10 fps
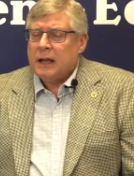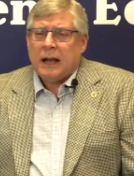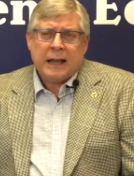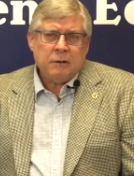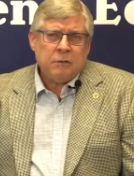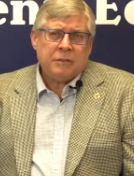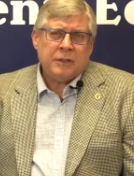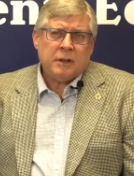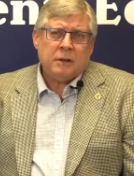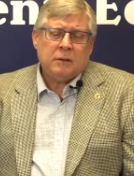I don't
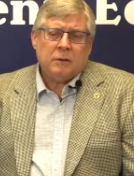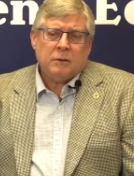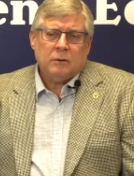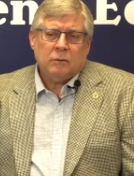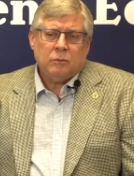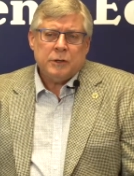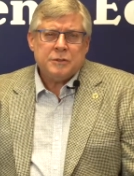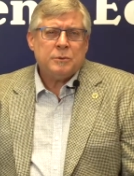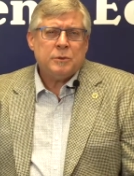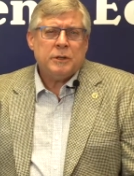think we're
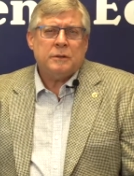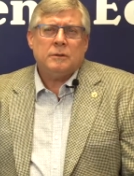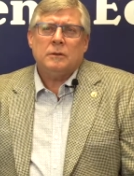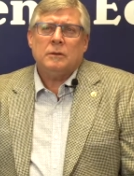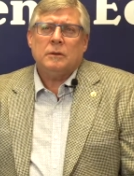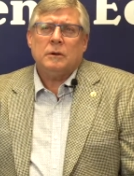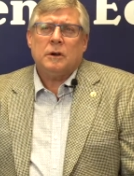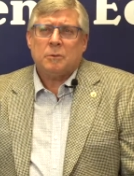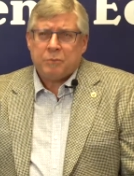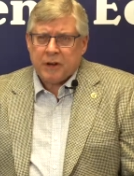doing
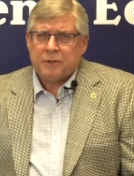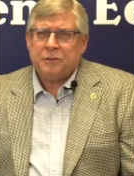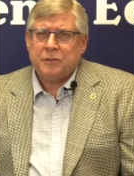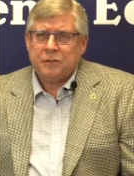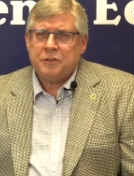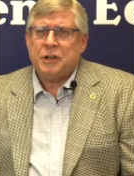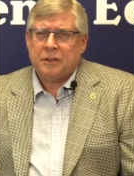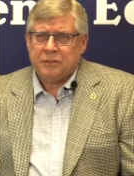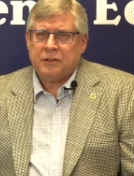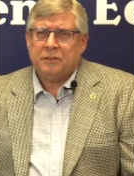our apprentices
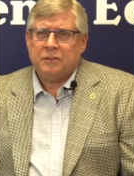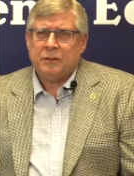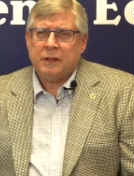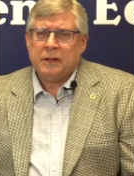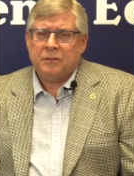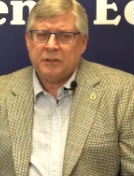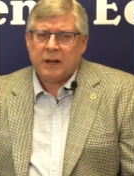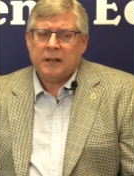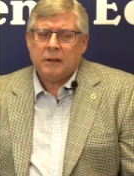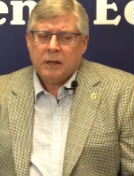justice. And I said,
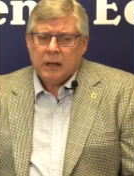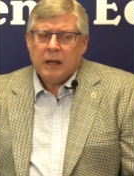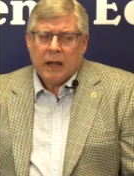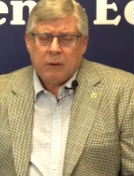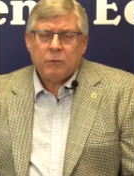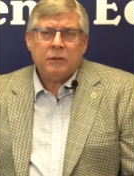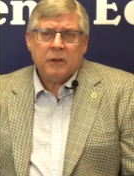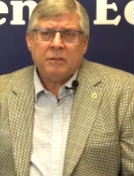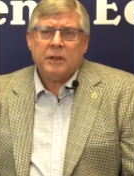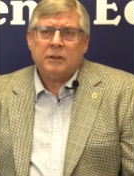I
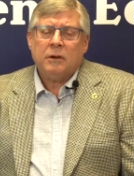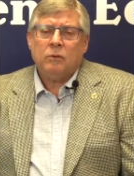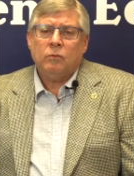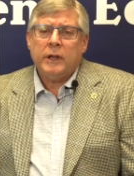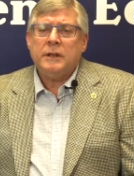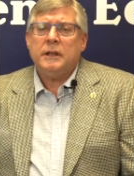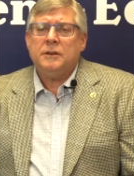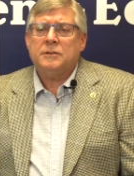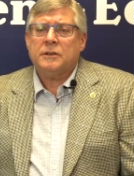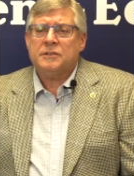really think that we
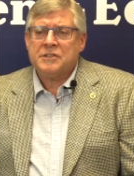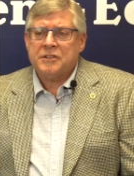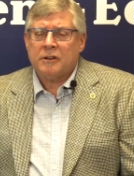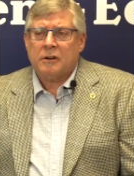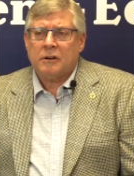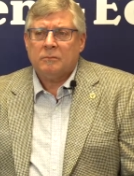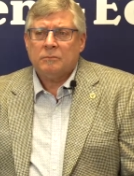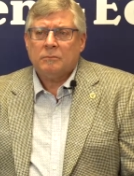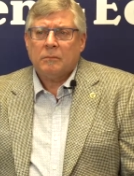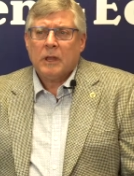need to consider
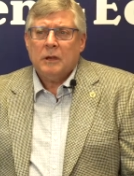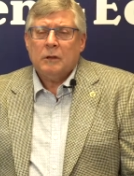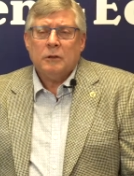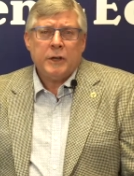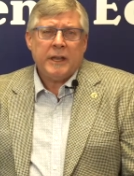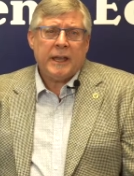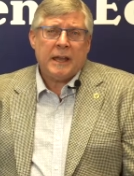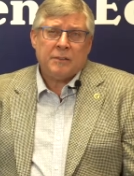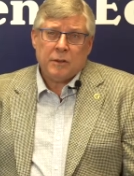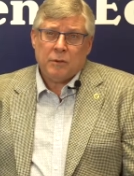looking
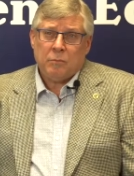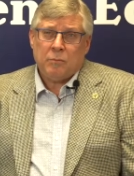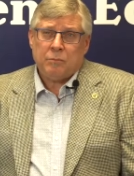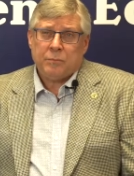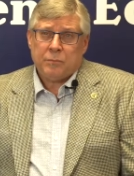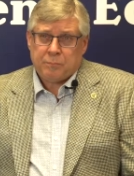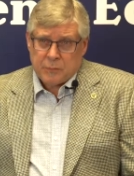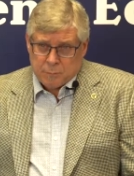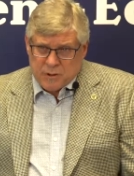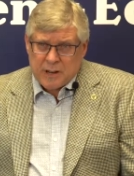at the
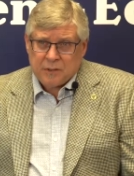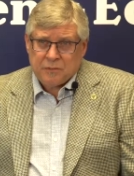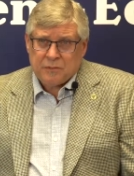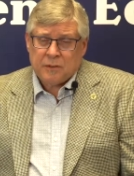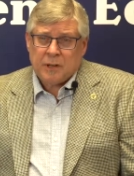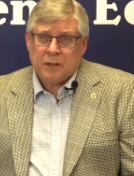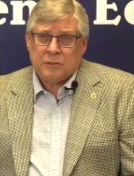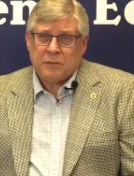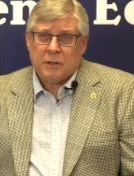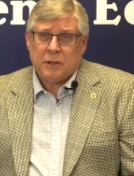apprentice
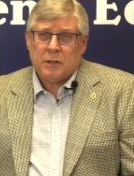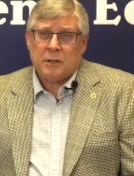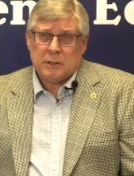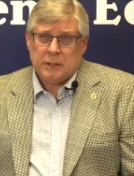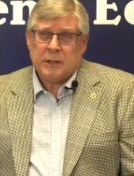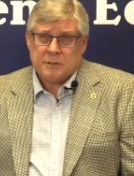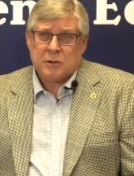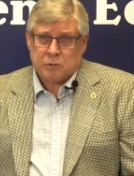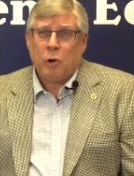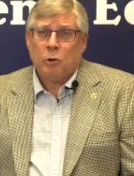as
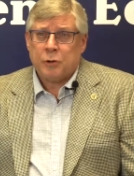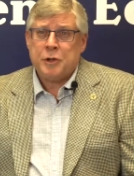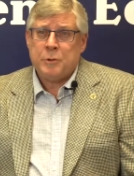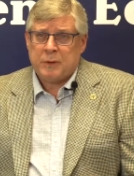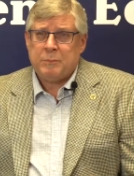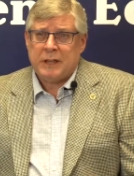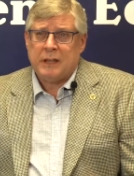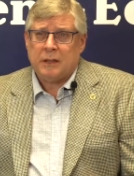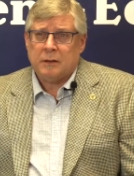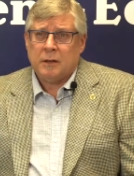a total human being,